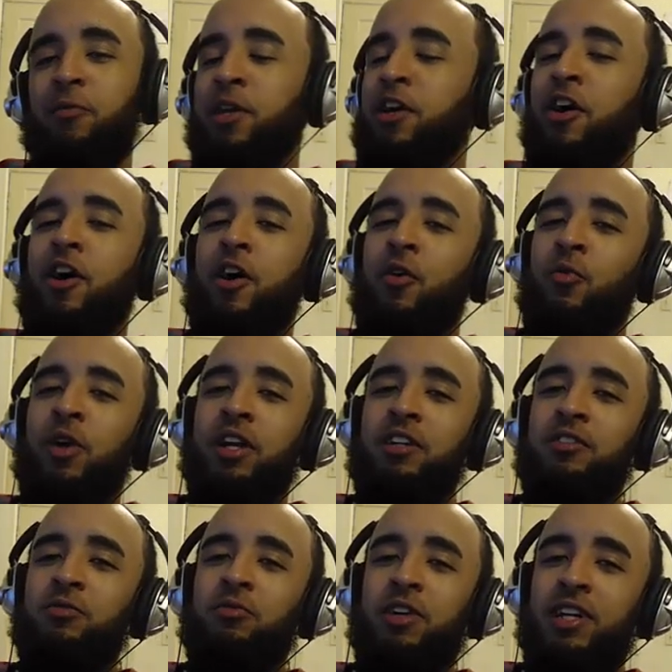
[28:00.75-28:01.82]
We all
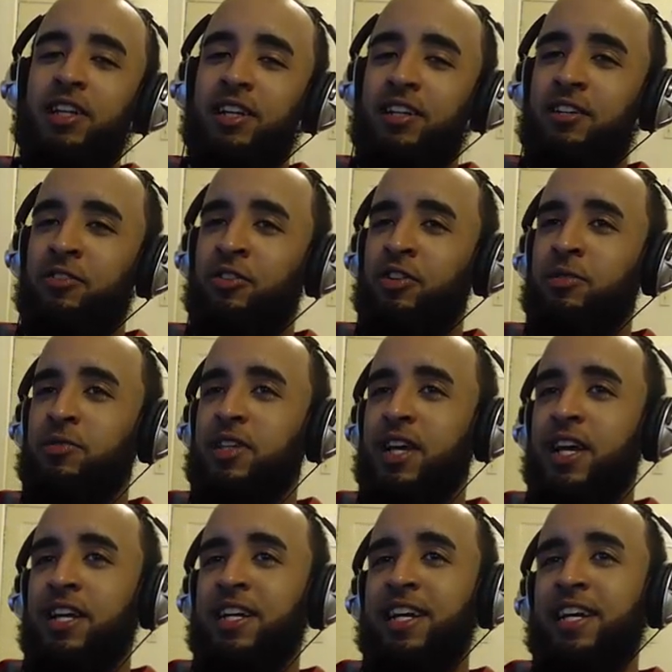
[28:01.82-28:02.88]
winners, really. You know what I'm
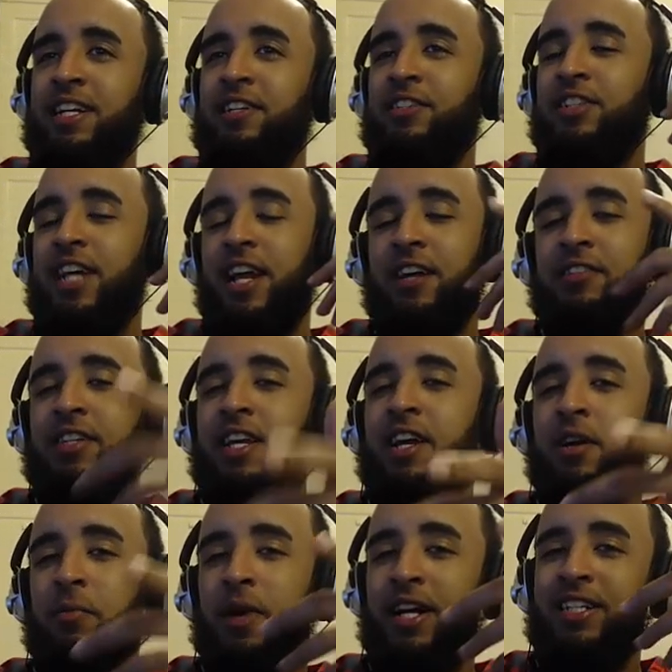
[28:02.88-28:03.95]
saying? Shout out to
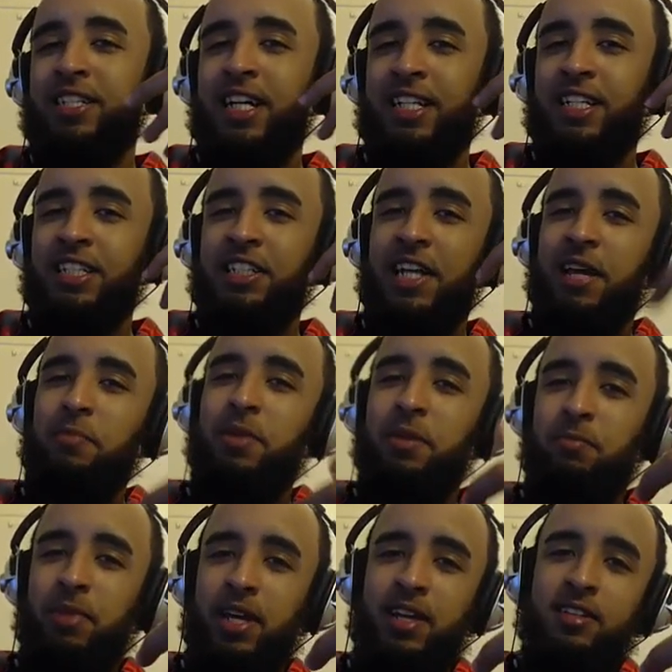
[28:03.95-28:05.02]
everybody. Shout out to
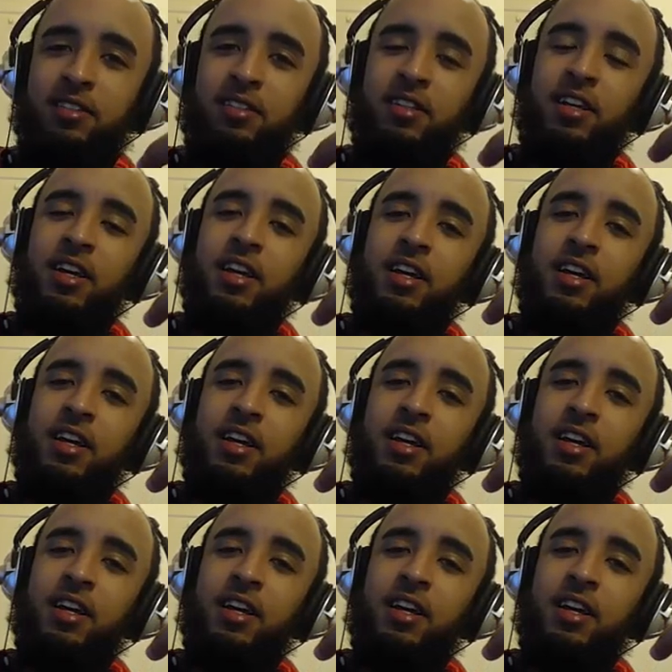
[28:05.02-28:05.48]
JB Beatz.